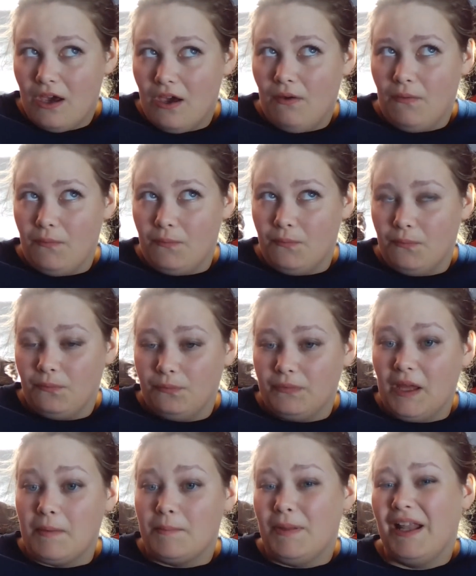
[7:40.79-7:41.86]

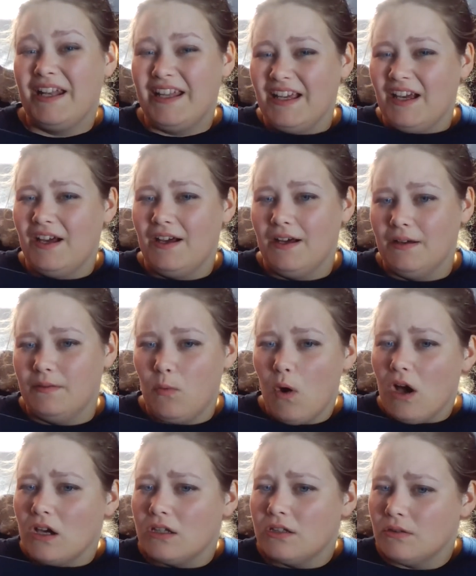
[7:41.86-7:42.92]
I'm planning a
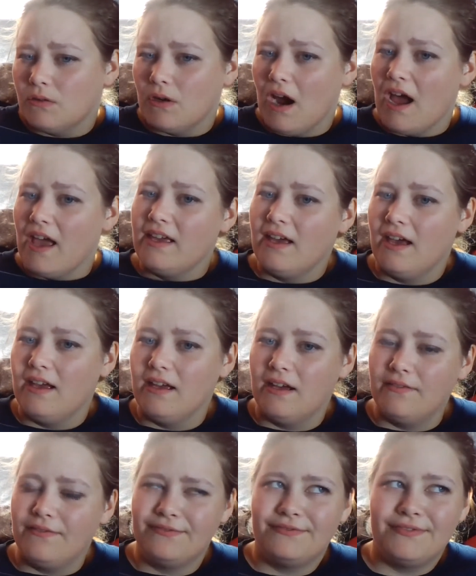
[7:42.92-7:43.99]
walk or a hike. I
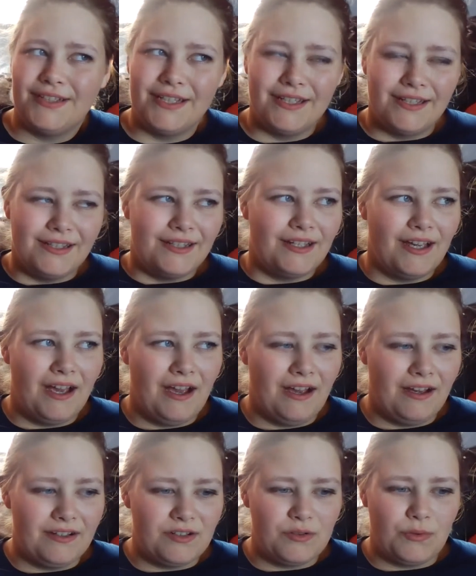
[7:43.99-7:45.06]
have
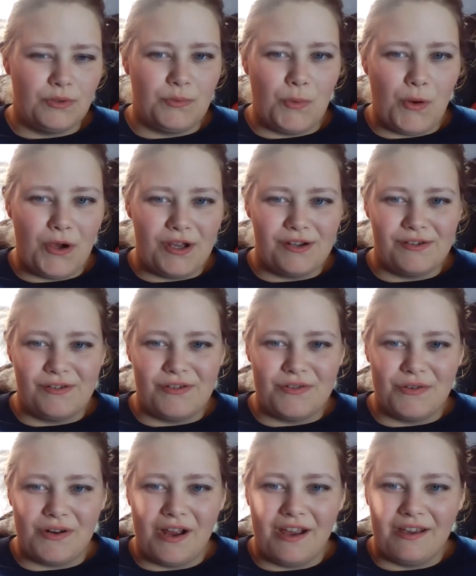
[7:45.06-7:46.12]
short walk or
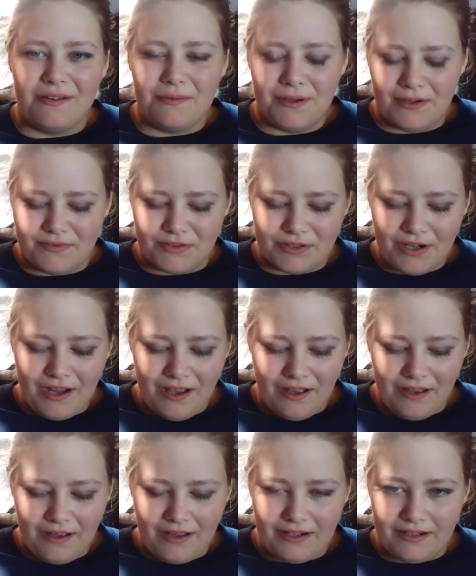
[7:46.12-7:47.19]
short hike, whatever,
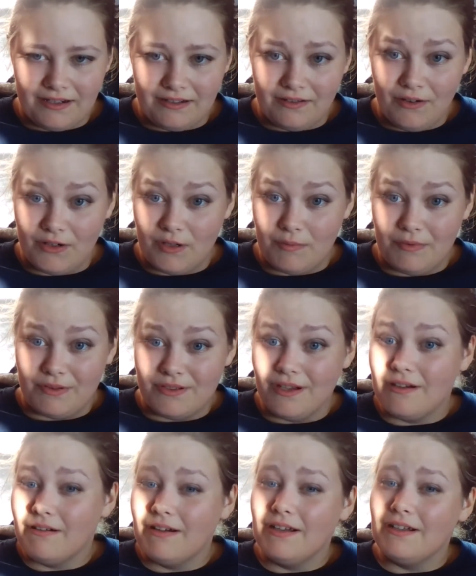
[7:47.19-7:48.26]
and audiobooks
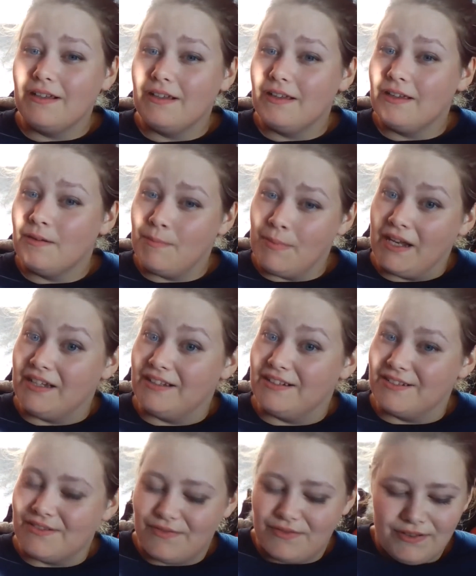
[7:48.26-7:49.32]
are great
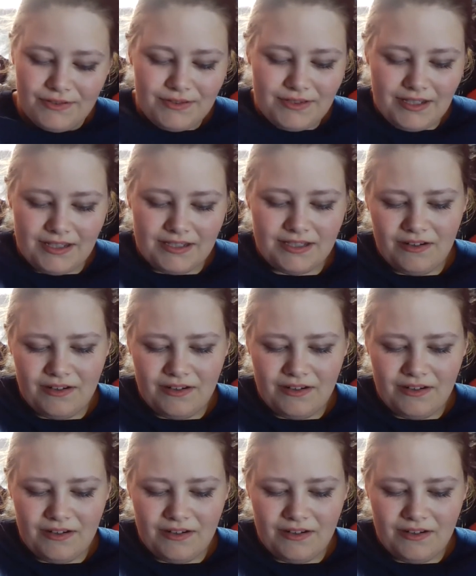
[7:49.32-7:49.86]
companions for those things.